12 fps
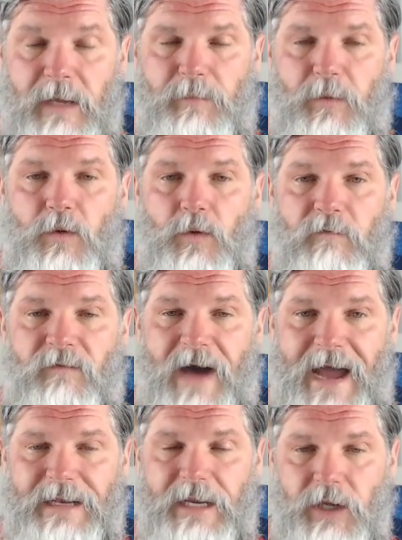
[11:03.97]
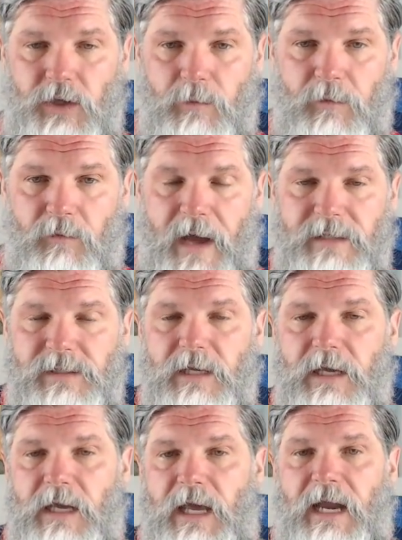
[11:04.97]
people who violated human rights
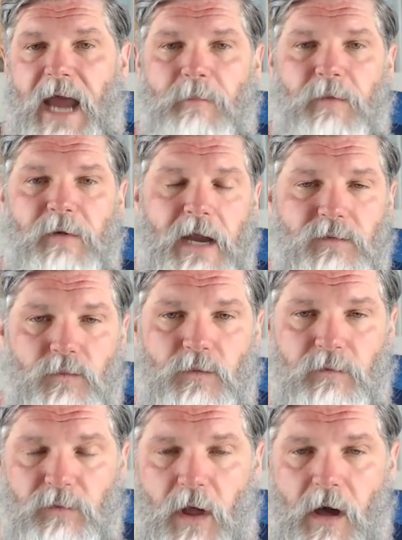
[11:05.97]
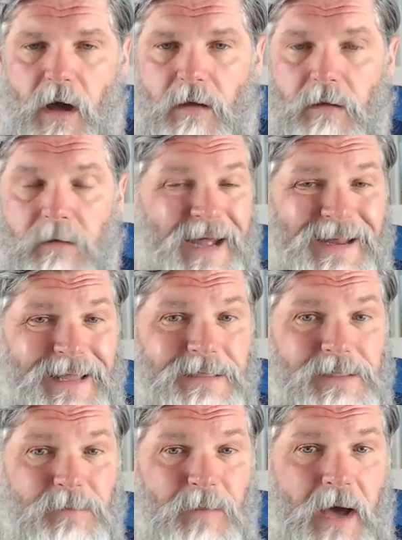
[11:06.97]
and abrogated the rule of law, not
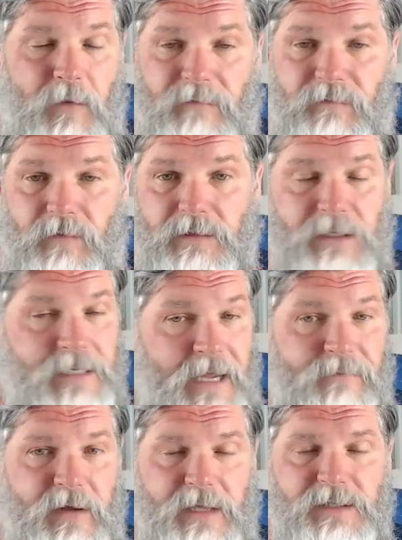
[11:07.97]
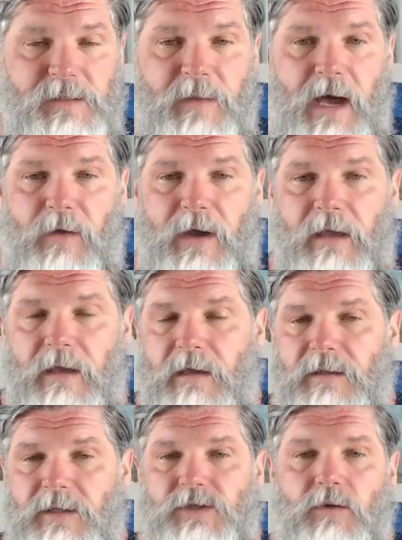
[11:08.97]
against Zimbabwe, folks, never against Zimbabwe.
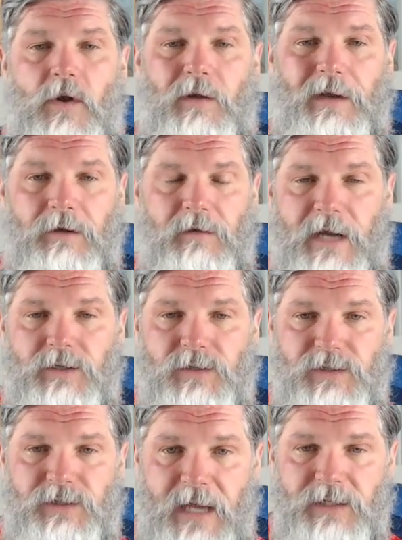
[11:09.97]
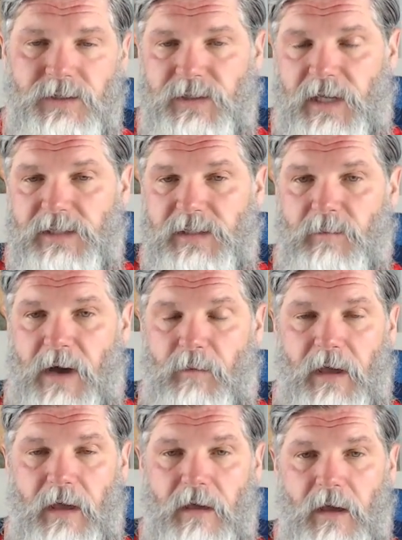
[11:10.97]
The so-called international sanctions against
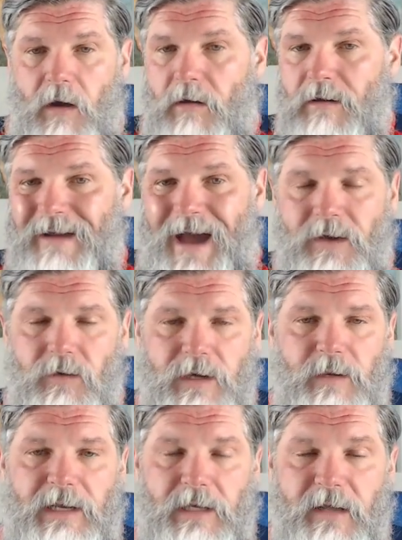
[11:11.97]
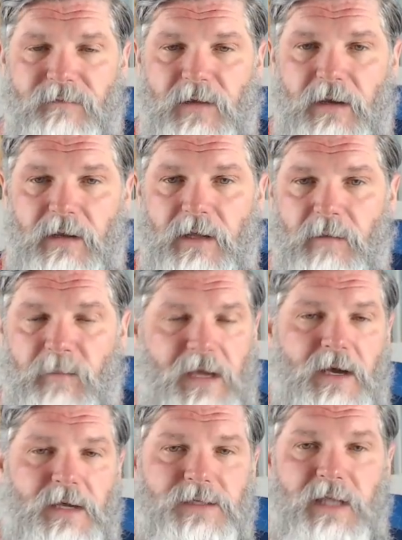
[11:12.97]
Zimbabwe are not going to be lifted
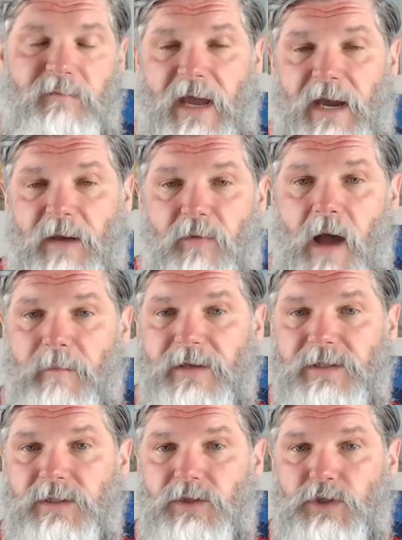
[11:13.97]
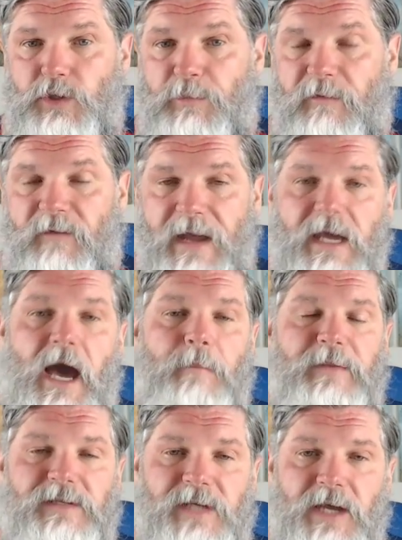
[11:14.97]
because they made a promise to provide
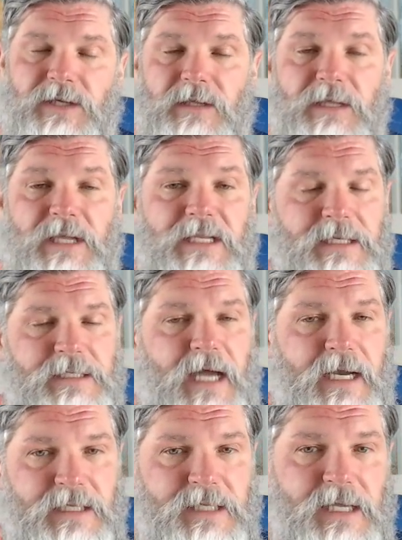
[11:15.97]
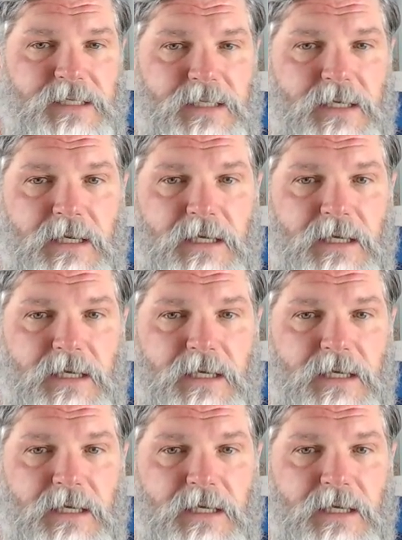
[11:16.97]
compensation that does not exist